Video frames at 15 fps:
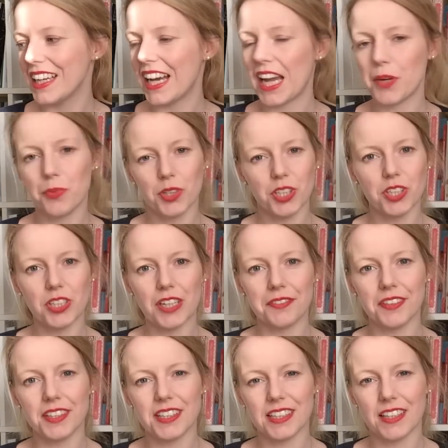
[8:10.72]
I wanted to
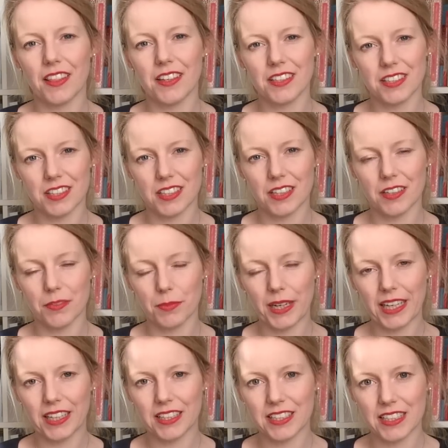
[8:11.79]
have this
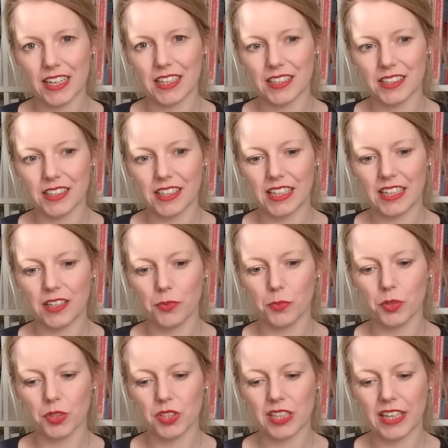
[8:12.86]
blanket done, and it
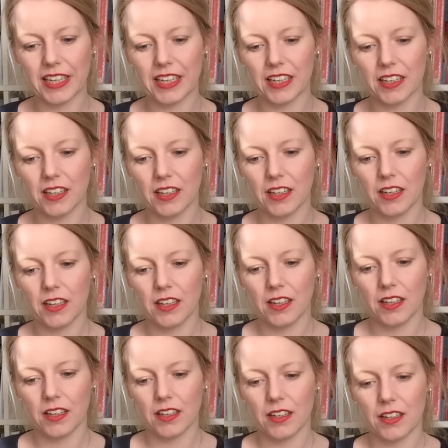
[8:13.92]
was like
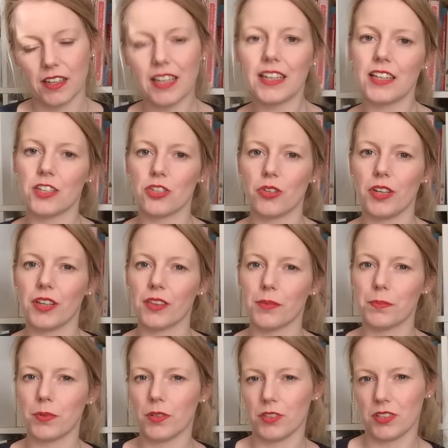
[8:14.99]
not enjoying the
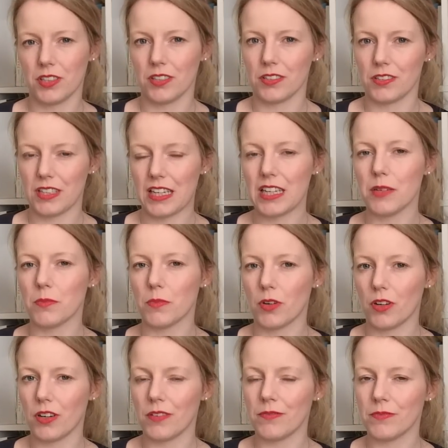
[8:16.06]
process
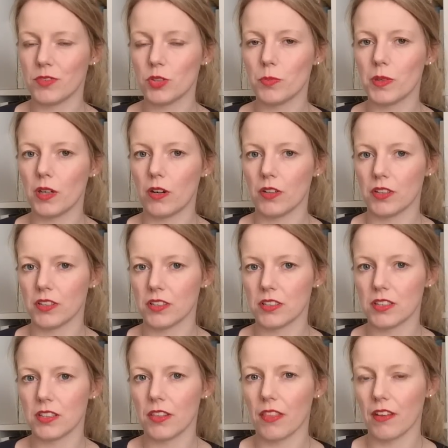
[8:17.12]
anymore, to be
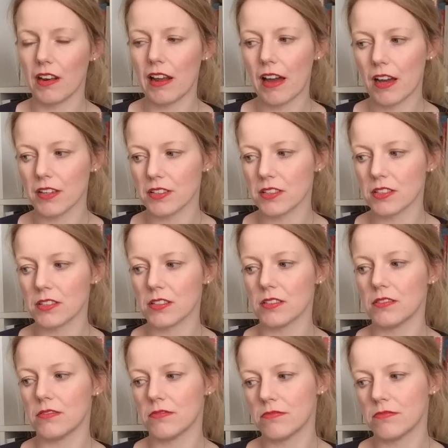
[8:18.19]
honest, the last